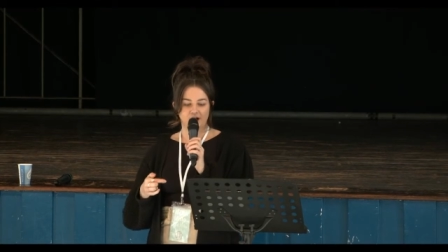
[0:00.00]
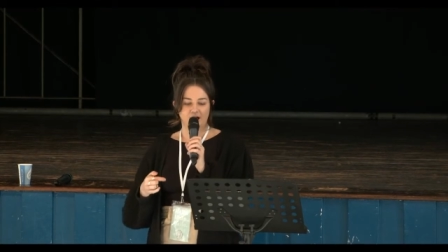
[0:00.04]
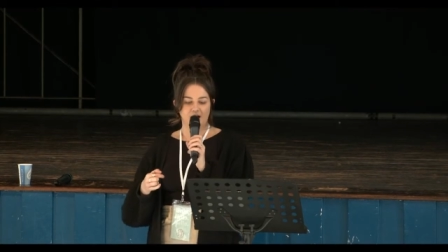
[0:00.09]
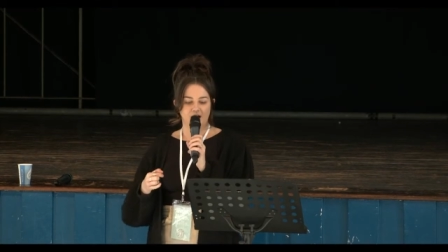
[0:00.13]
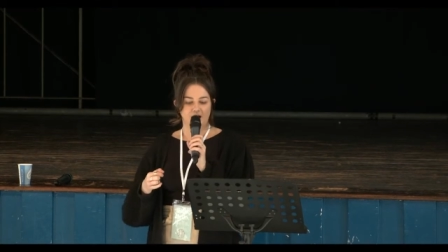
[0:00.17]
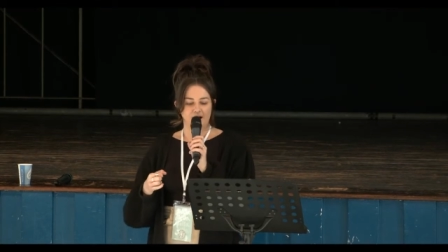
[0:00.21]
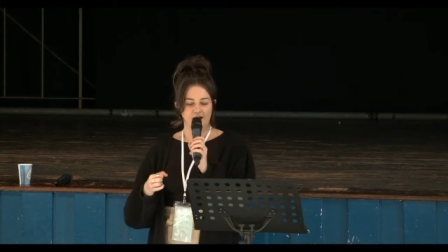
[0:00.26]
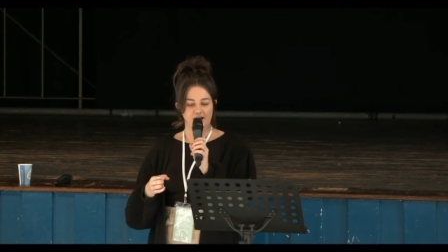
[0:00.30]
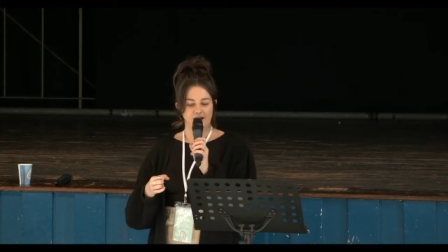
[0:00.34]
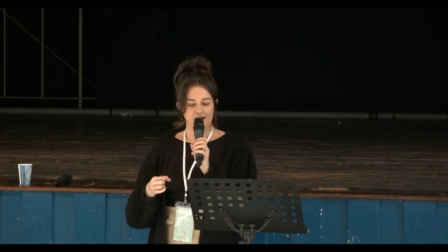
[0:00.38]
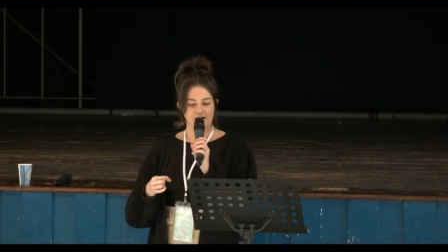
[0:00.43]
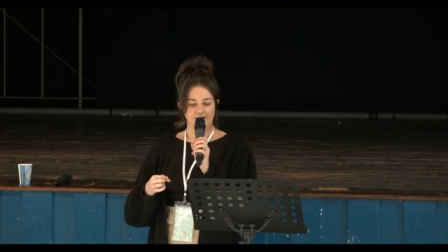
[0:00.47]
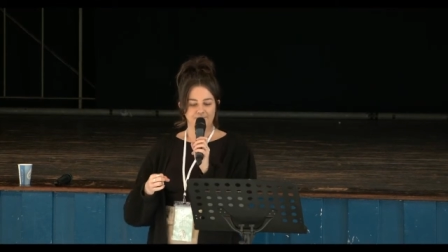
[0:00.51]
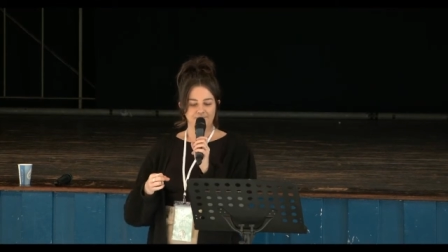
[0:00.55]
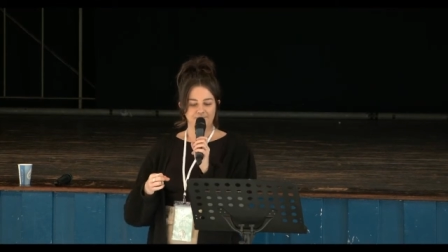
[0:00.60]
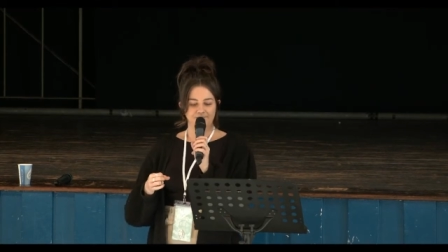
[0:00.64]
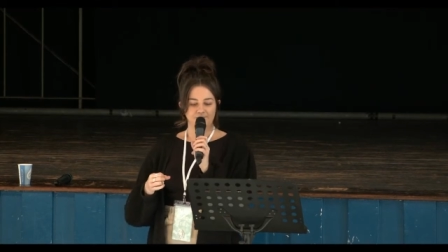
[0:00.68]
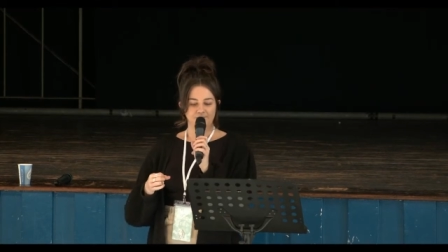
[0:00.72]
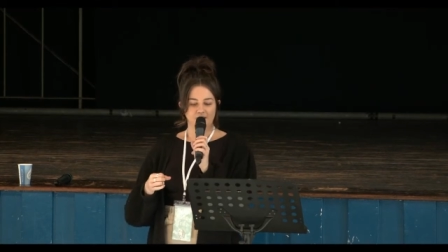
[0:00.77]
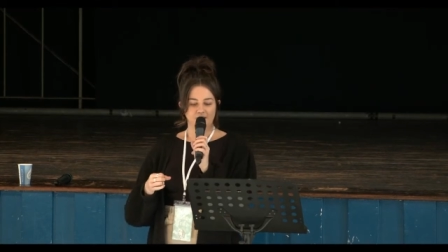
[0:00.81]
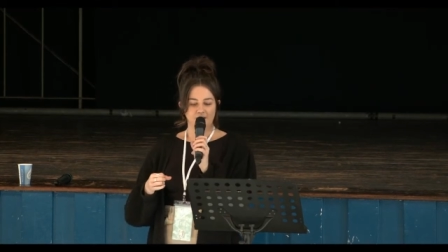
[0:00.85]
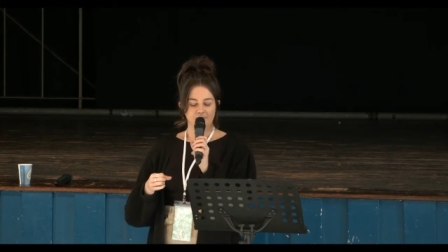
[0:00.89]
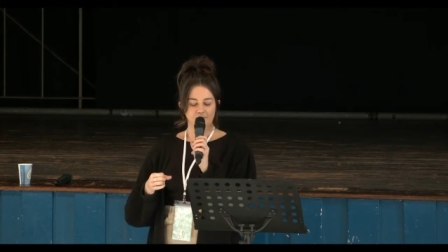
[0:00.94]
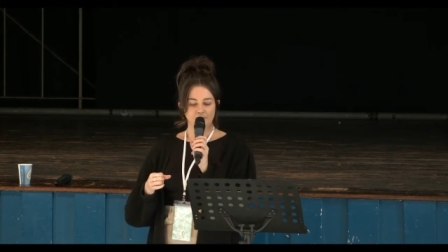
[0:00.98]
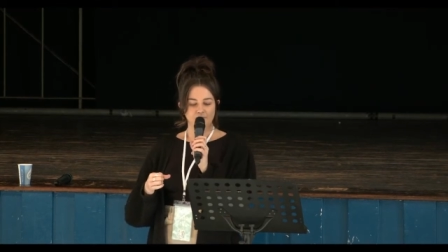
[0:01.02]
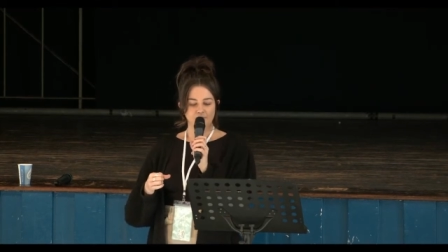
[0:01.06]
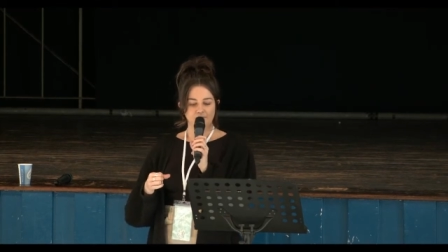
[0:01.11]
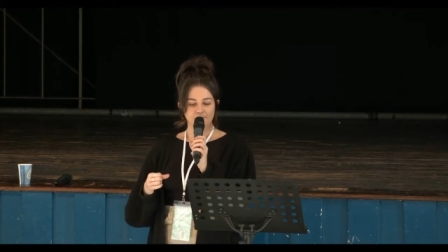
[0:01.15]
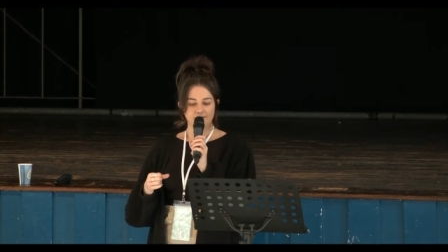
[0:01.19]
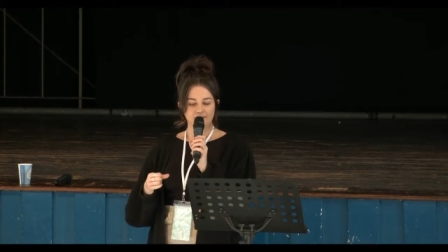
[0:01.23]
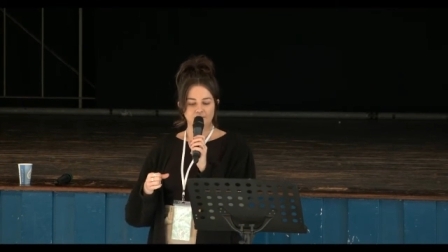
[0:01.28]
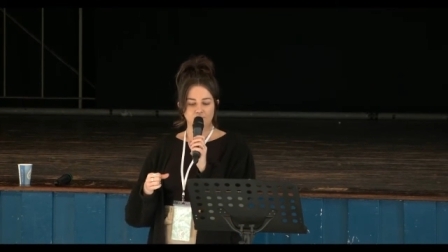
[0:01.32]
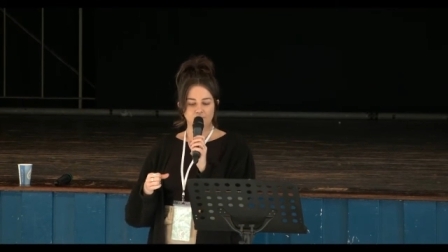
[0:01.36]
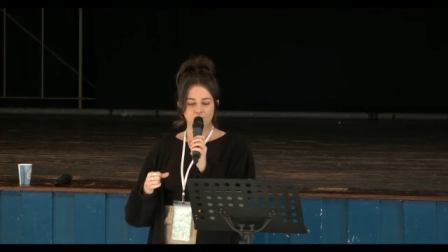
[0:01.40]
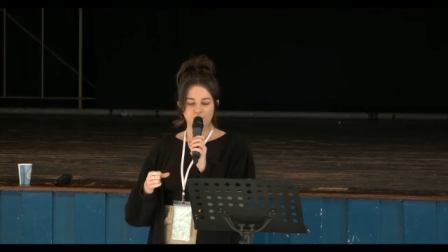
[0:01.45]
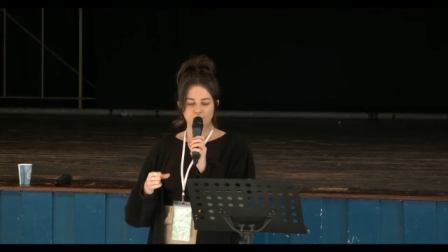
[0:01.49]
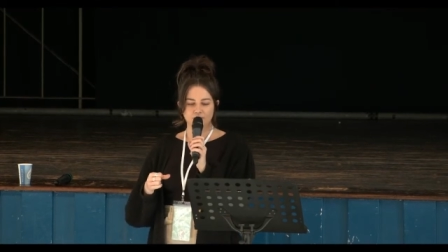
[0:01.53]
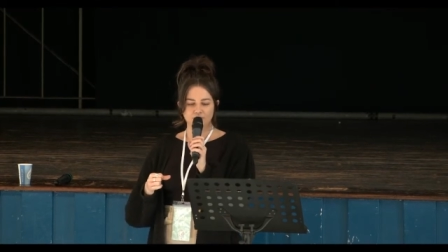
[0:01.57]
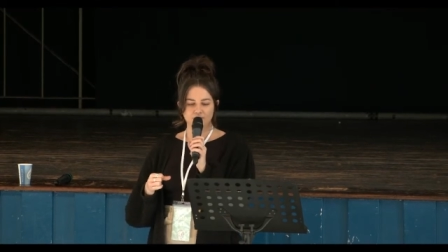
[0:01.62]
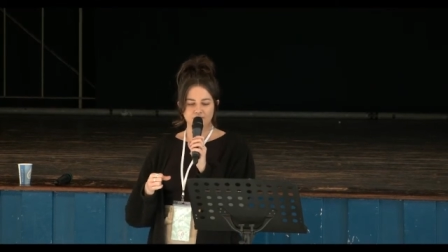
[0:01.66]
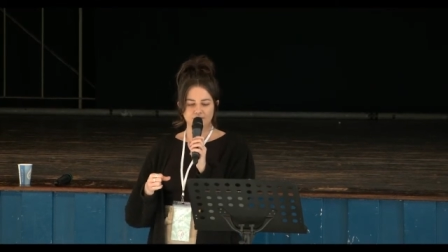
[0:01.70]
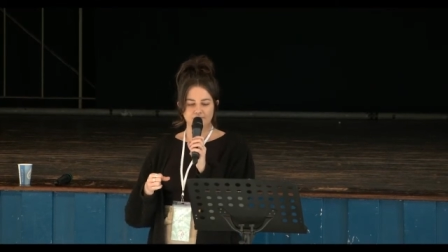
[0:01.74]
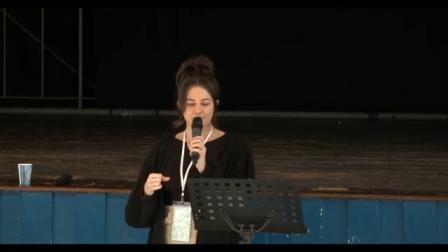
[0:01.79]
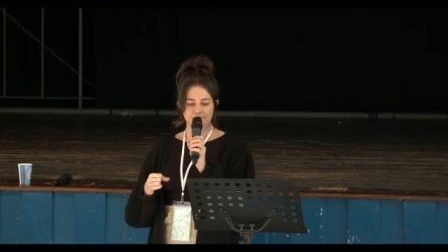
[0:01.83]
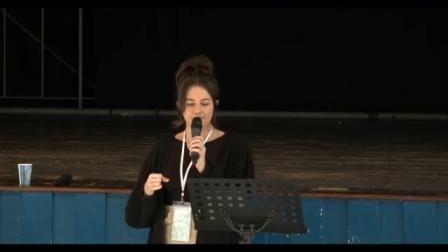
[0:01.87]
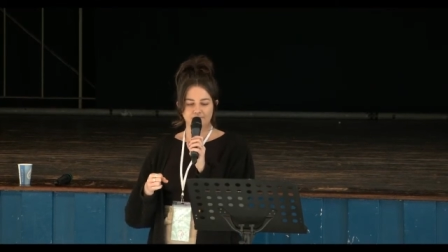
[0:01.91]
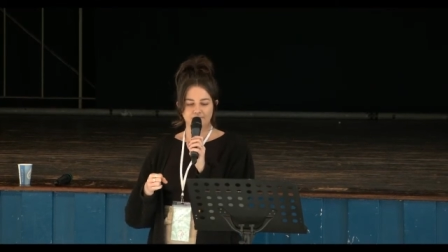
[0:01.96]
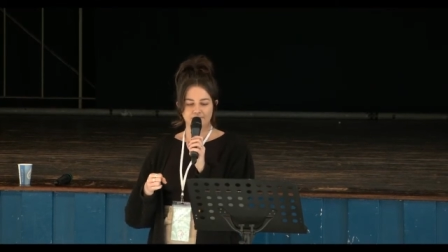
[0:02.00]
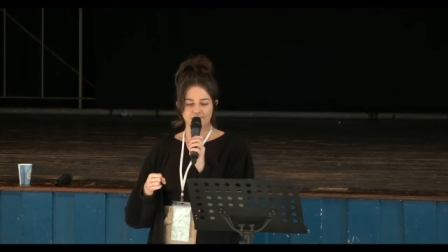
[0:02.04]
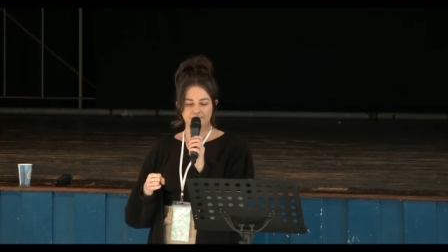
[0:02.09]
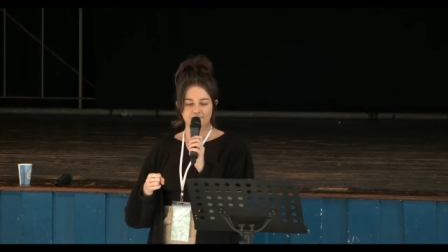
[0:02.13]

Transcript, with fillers: Um, I probably wasn't